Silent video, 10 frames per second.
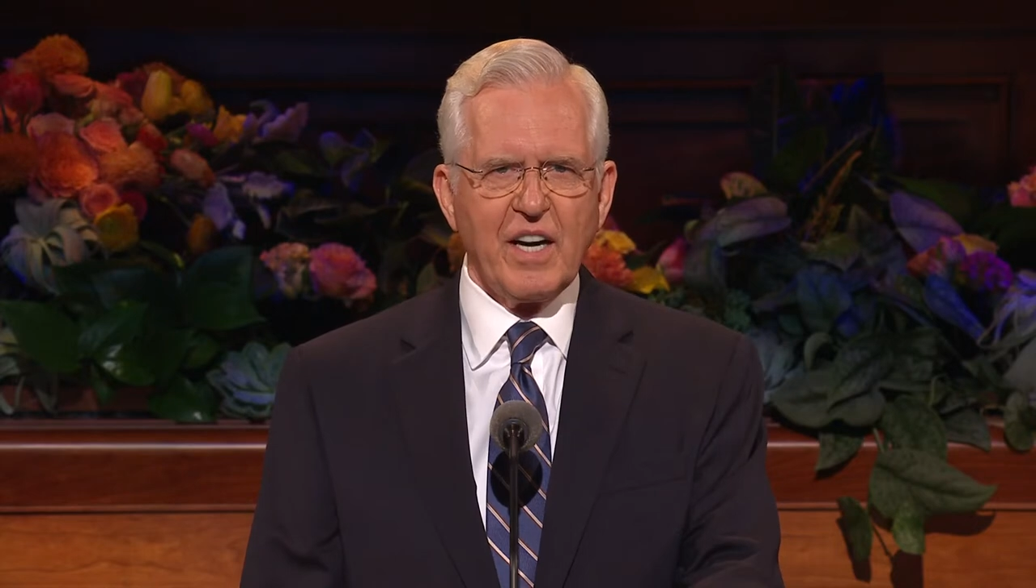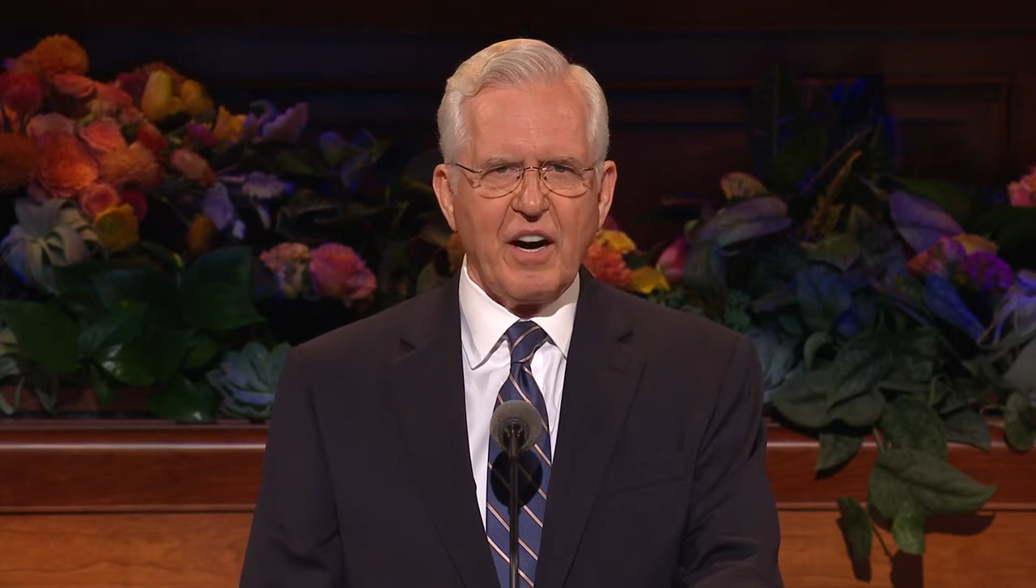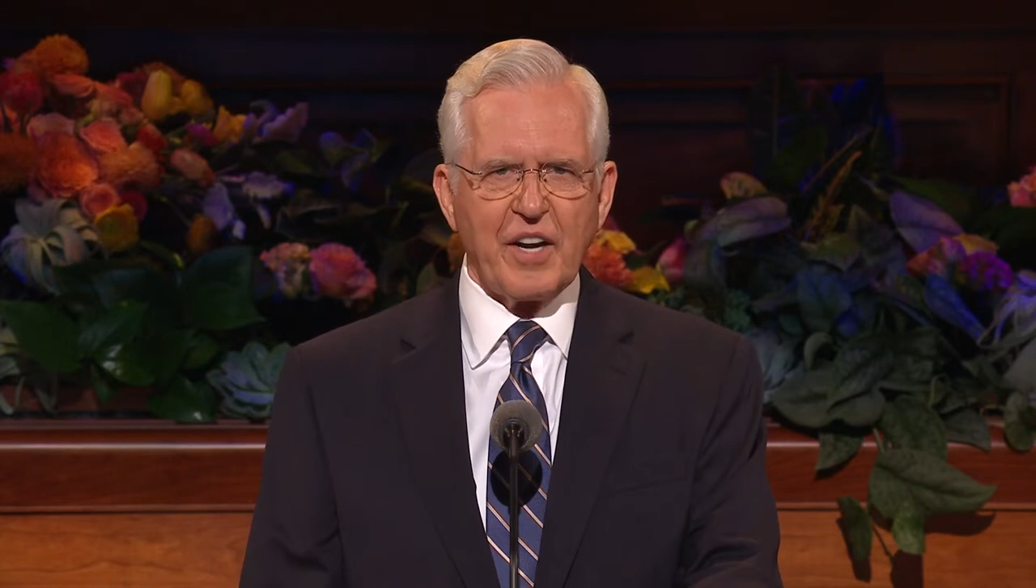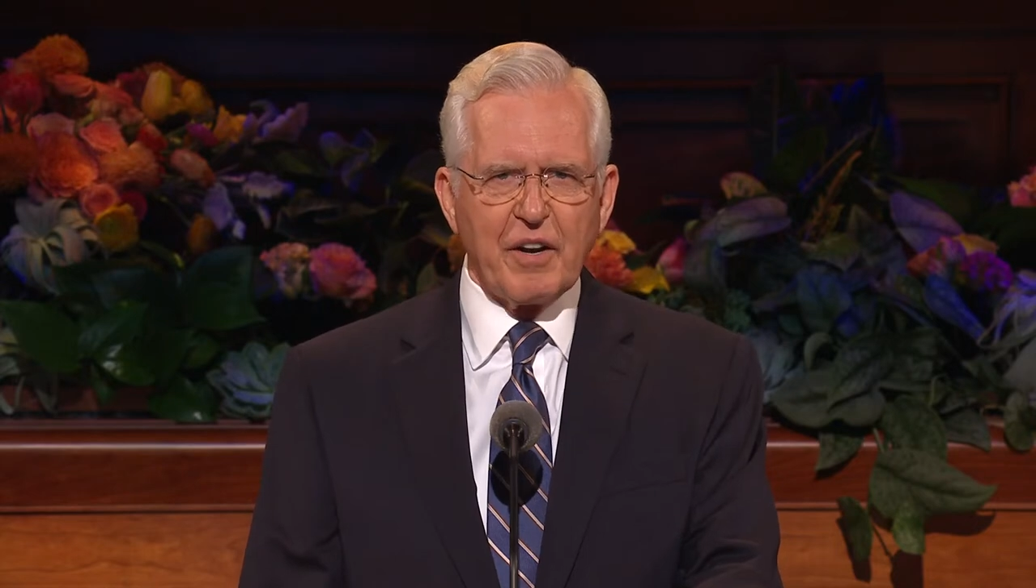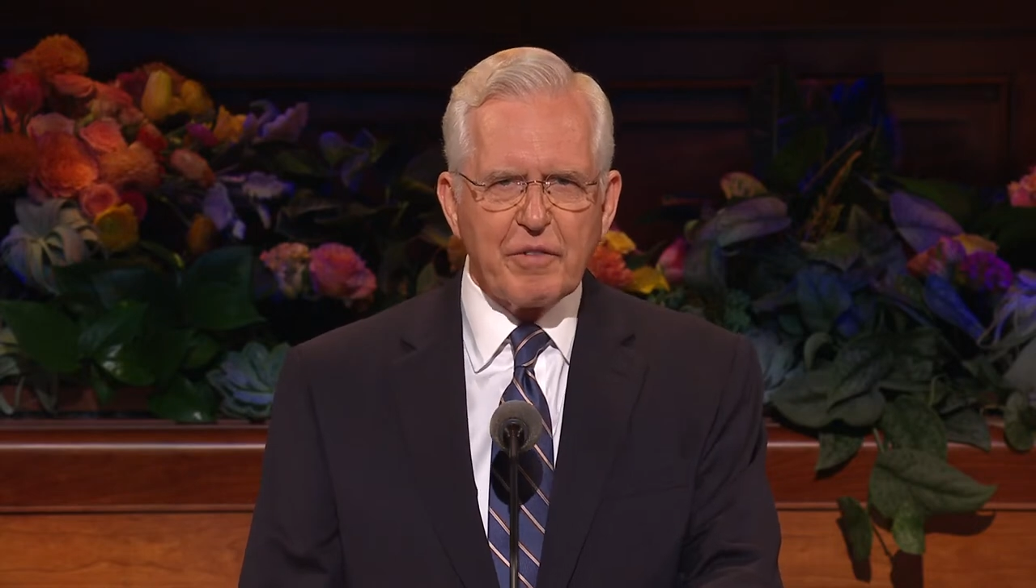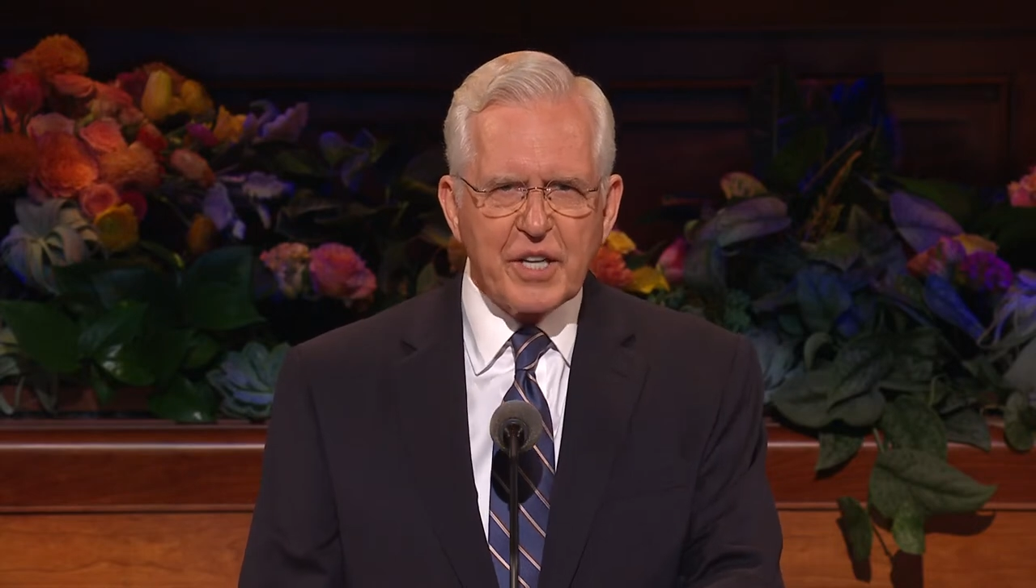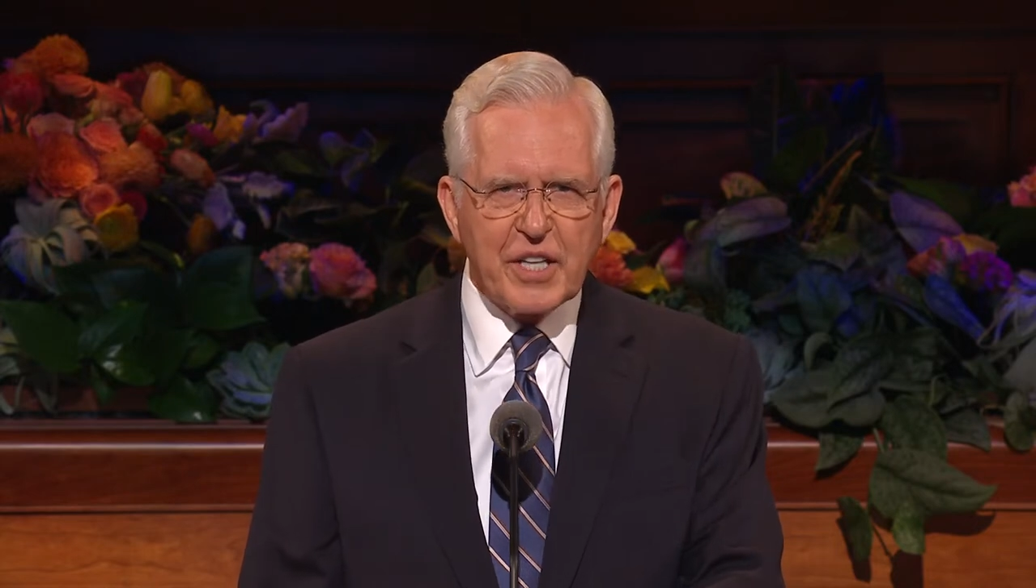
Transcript: on every